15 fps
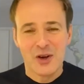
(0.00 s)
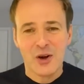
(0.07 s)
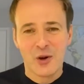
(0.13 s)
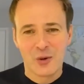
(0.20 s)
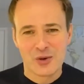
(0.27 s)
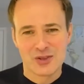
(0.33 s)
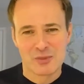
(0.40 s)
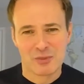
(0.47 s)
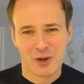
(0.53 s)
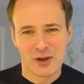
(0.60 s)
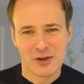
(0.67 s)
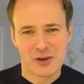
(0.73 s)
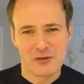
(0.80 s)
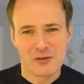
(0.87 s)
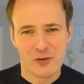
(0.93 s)
or into
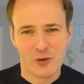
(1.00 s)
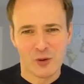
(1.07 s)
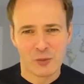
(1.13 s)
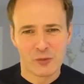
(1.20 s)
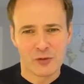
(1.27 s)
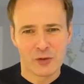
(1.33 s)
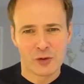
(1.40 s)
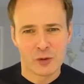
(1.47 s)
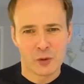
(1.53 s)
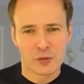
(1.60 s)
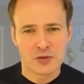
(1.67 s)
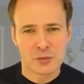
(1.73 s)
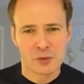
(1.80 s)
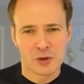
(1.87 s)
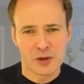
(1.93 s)
blended forms that
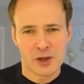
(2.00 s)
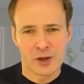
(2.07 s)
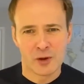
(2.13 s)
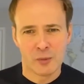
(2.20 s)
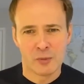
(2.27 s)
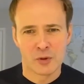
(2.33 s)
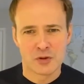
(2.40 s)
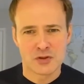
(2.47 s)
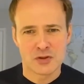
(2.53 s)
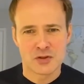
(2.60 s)
ultimately help us